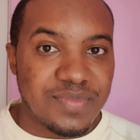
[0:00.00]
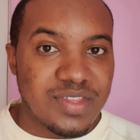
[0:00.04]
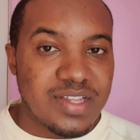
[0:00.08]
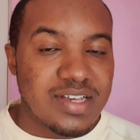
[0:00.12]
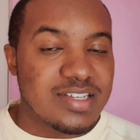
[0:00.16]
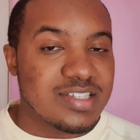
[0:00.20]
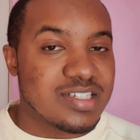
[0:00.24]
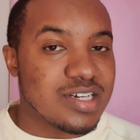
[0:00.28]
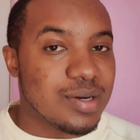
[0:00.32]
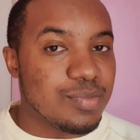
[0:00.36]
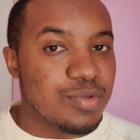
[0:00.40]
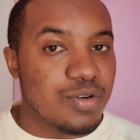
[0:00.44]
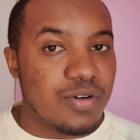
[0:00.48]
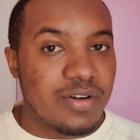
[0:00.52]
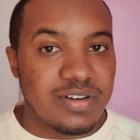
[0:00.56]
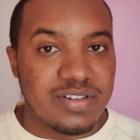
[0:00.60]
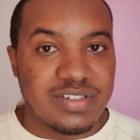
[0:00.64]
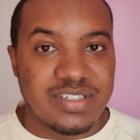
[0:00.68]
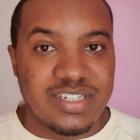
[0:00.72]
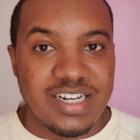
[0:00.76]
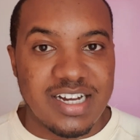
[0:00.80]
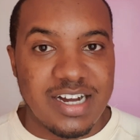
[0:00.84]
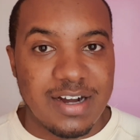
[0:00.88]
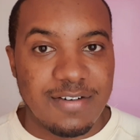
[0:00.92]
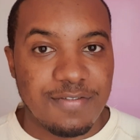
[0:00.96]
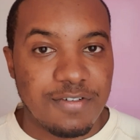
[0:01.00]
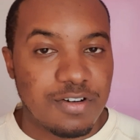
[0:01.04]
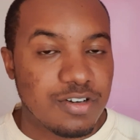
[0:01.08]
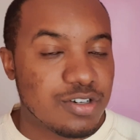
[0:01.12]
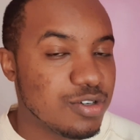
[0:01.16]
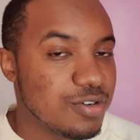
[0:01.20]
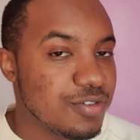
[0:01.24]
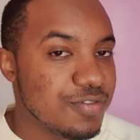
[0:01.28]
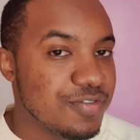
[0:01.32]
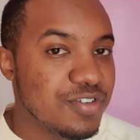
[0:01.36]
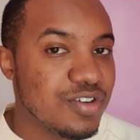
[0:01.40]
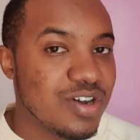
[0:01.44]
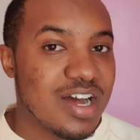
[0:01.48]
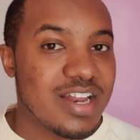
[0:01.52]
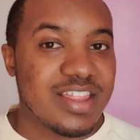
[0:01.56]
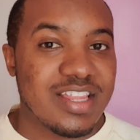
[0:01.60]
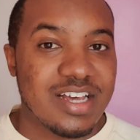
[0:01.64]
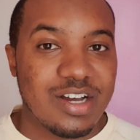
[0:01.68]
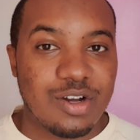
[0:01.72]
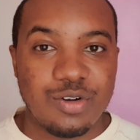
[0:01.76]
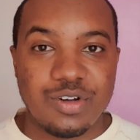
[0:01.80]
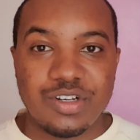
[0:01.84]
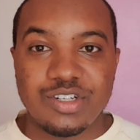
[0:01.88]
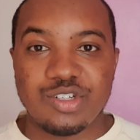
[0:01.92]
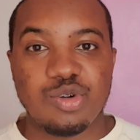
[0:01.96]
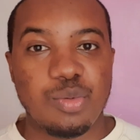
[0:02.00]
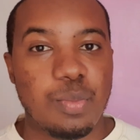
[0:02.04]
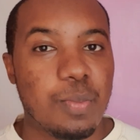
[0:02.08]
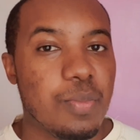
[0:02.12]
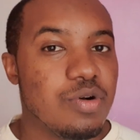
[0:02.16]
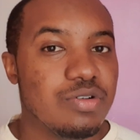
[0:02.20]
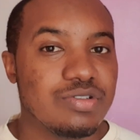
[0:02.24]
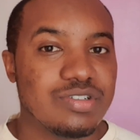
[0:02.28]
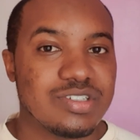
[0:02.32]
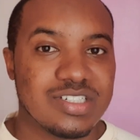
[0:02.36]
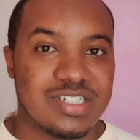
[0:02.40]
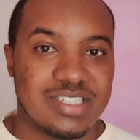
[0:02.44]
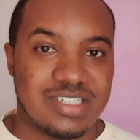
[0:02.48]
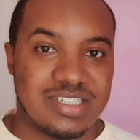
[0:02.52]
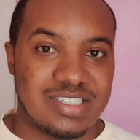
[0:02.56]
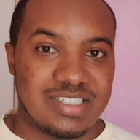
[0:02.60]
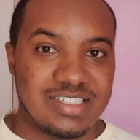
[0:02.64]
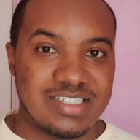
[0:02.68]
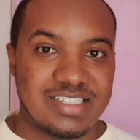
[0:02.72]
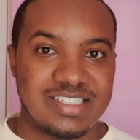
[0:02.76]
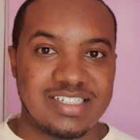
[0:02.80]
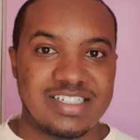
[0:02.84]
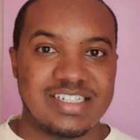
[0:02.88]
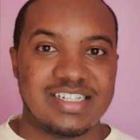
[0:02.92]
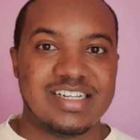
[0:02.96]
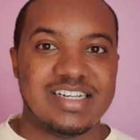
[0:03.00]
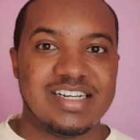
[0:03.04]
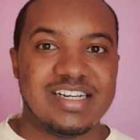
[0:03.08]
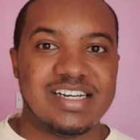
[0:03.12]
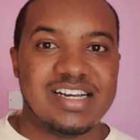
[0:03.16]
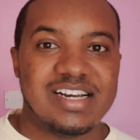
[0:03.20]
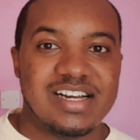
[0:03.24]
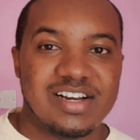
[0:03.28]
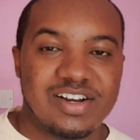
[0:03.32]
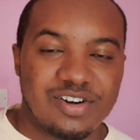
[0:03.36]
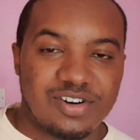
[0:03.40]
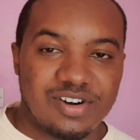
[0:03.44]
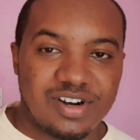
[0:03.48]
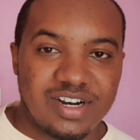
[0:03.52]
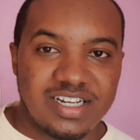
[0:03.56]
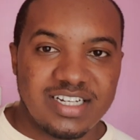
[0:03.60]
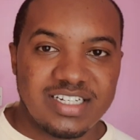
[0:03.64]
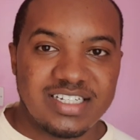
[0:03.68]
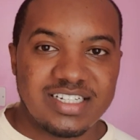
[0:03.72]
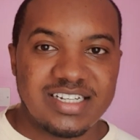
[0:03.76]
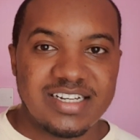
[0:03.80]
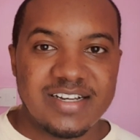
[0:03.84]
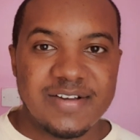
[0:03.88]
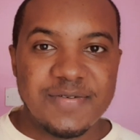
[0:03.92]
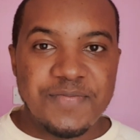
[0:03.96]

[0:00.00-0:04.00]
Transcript: someone will take a photo of you and they're going to post it. All right?